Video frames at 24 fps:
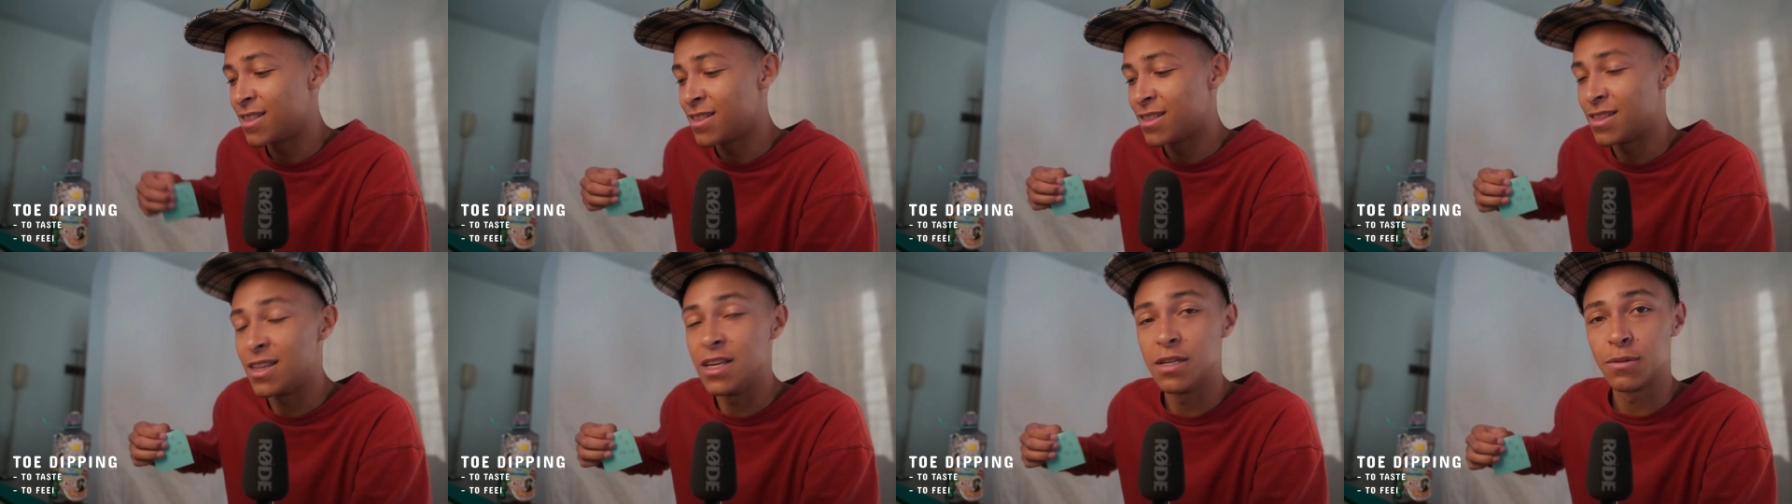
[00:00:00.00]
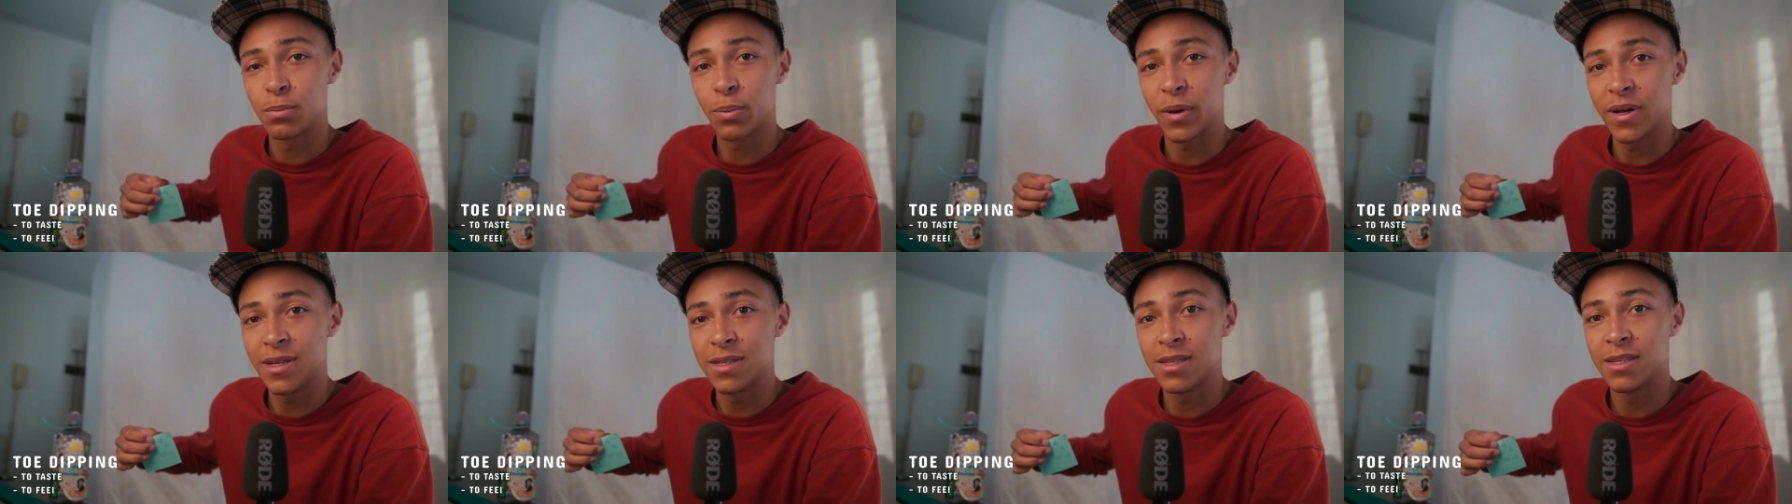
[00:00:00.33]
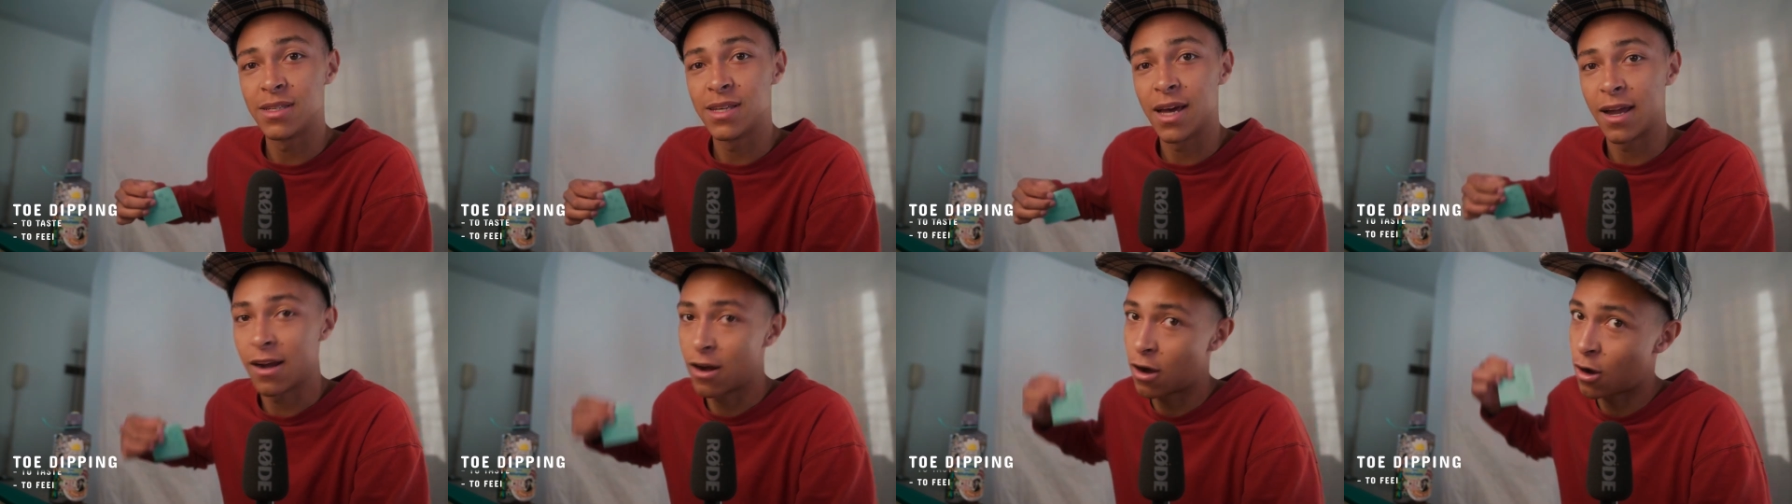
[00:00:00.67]
these
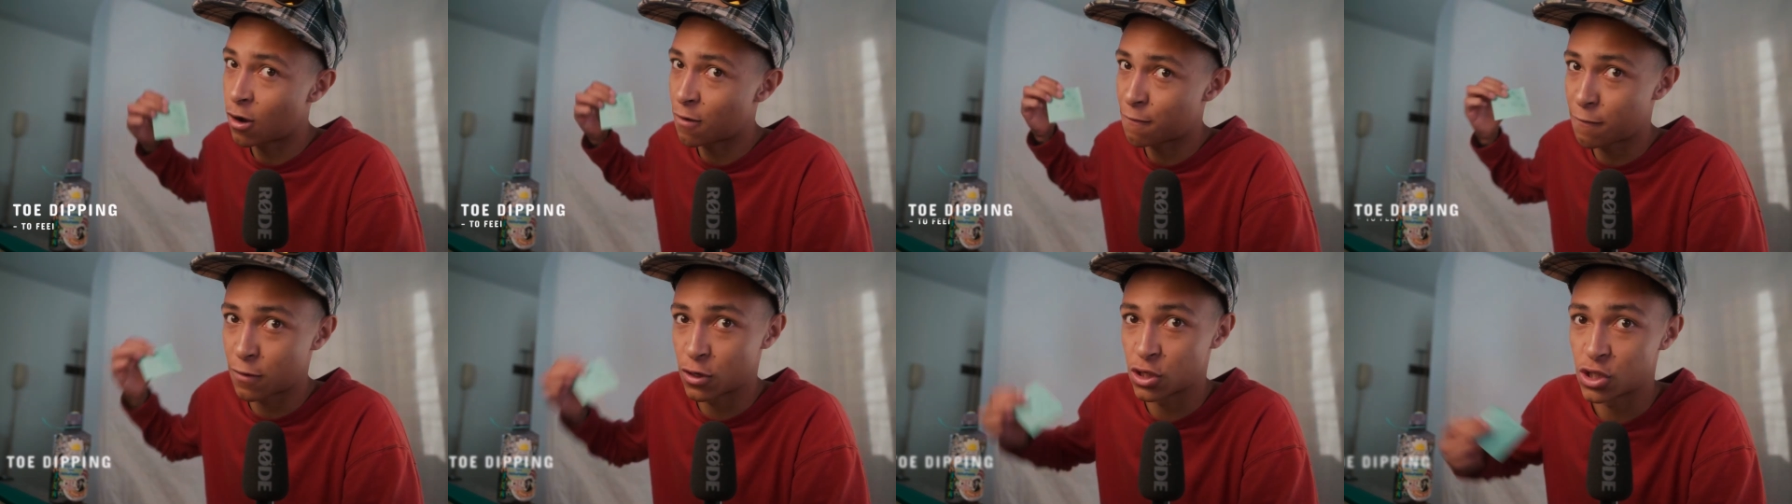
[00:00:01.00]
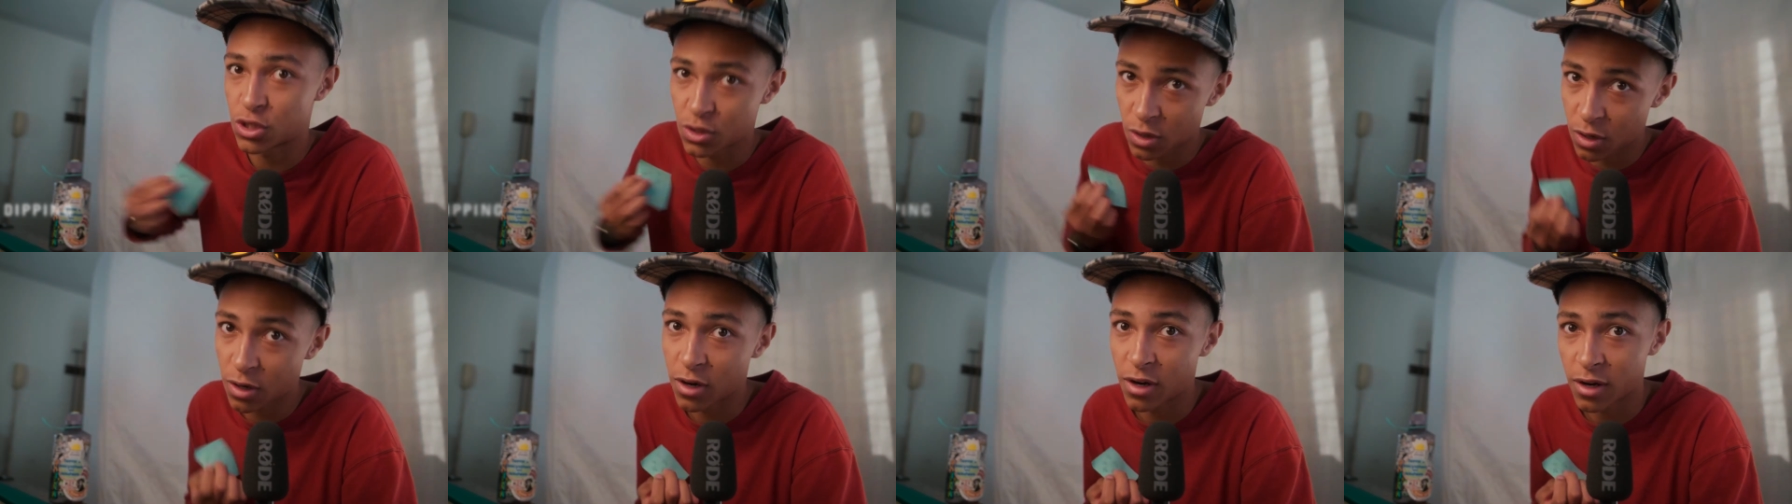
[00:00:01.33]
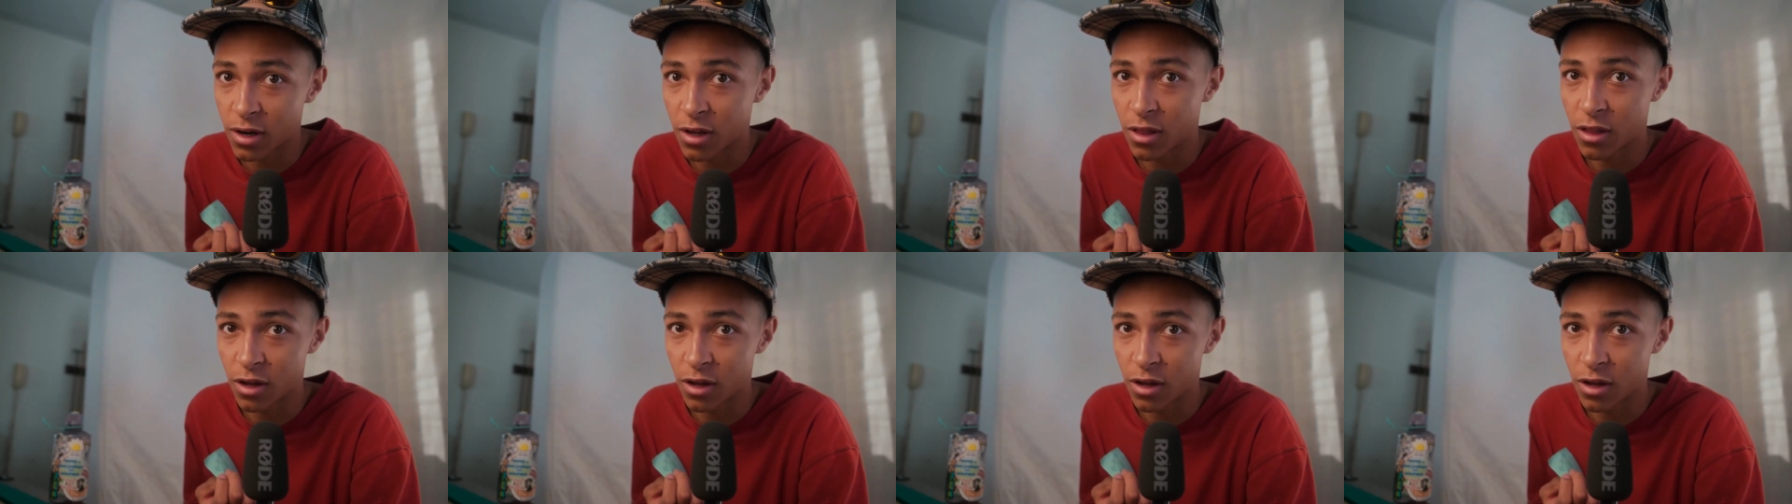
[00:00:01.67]
places that are for sure going to